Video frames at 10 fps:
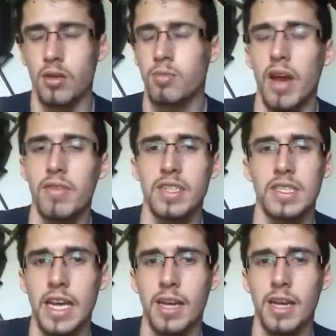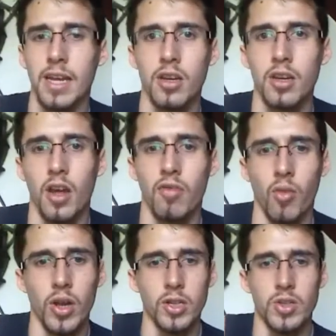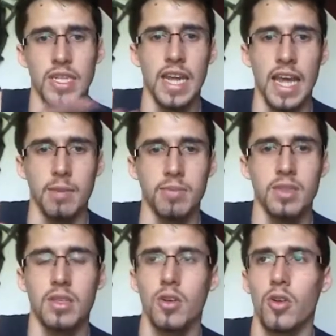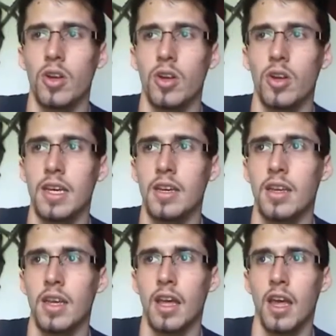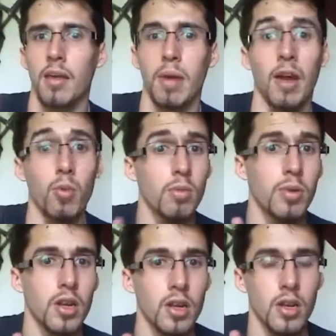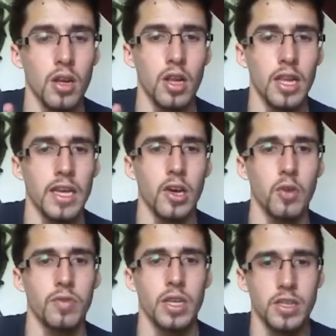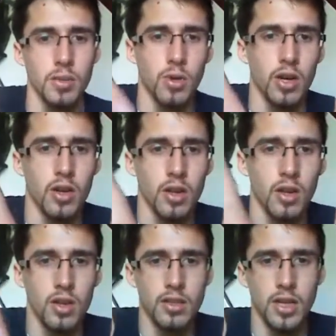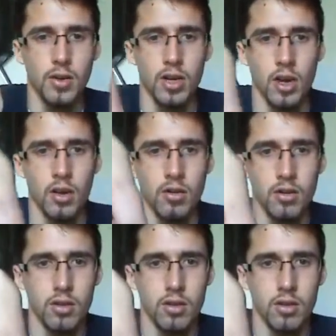privacy's sake, I'm going to avoid using names or anything. But I will put a link, hopefully, somewhere down in here,